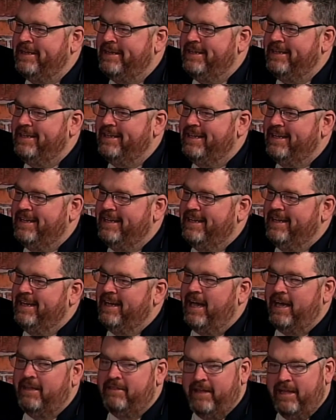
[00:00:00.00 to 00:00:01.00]
there,
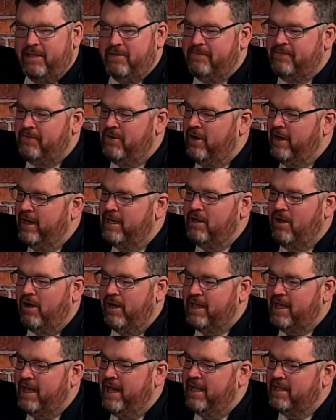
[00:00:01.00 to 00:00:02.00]
and that's fine,
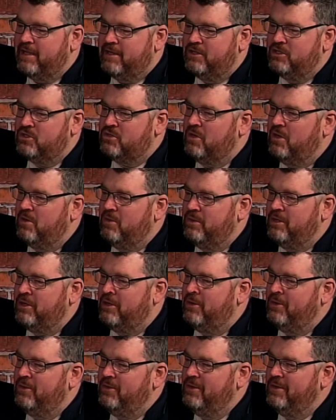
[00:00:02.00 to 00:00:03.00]
I can't control
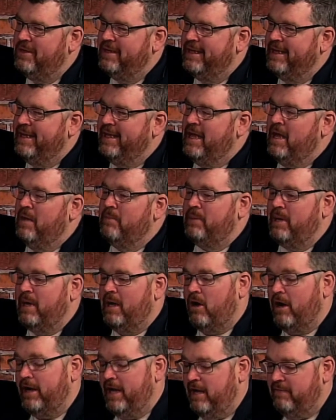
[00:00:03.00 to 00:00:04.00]
you.
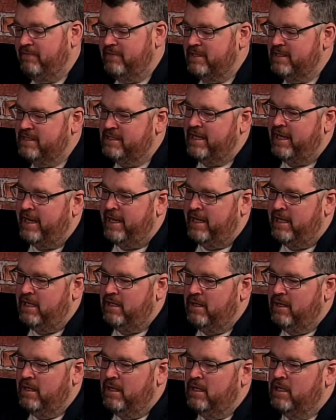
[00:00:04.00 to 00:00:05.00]
But I have to say,
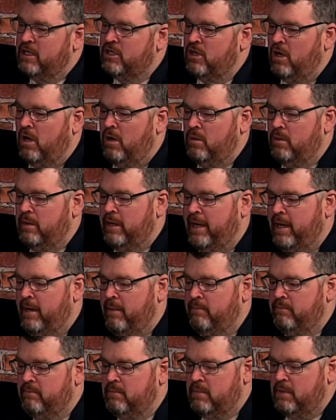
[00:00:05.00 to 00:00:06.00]
you
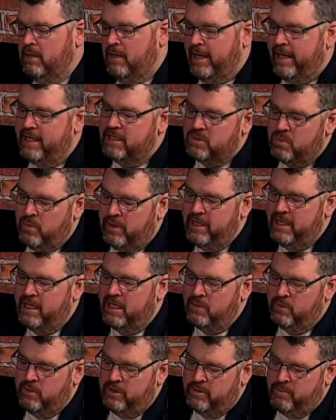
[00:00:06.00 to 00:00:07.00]
know, last
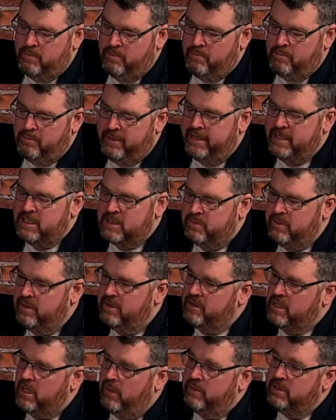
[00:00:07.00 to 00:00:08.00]
weekend with Ben
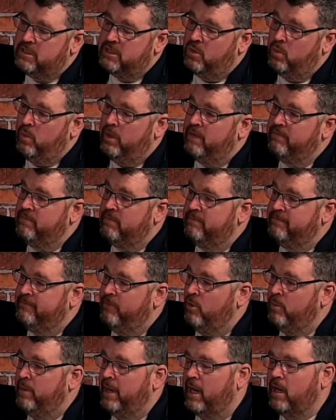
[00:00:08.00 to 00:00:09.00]
Smith going to the wing from
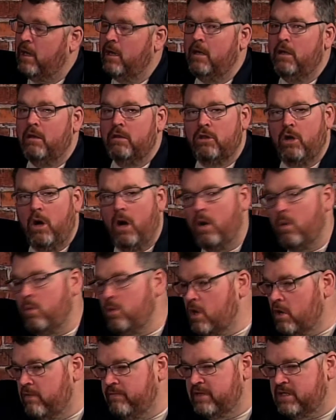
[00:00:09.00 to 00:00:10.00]
fullback, the whole
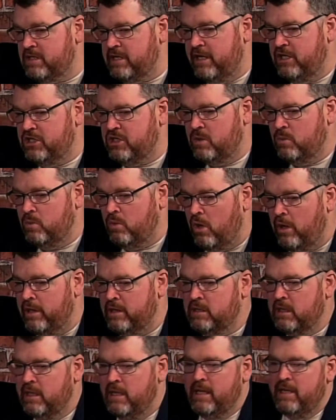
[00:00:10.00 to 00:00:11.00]
conversation
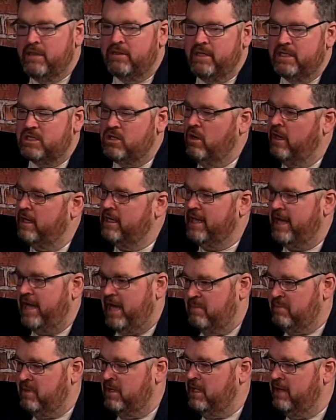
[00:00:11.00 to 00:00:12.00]
was this guy
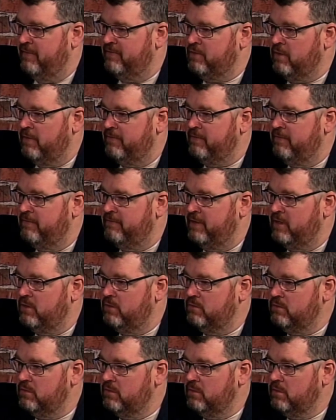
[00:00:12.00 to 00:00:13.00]
can't be left off the
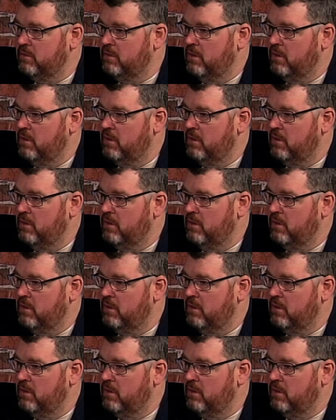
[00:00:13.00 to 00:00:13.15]
field.